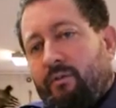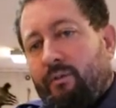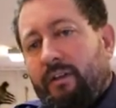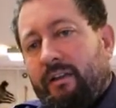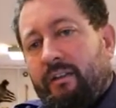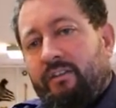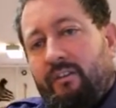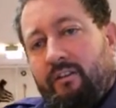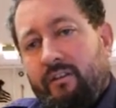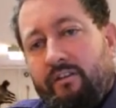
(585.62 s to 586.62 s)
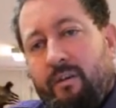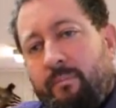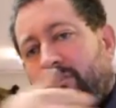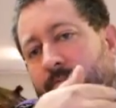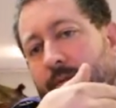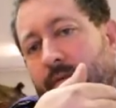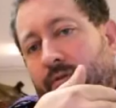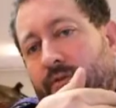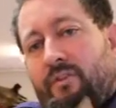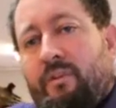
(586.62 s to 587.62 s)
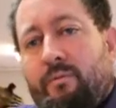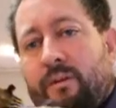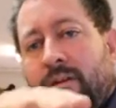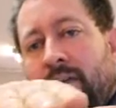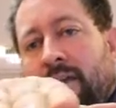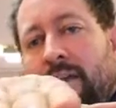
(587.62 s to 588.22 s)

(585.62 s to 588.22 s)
going like this, and on the top is maybe going the other way.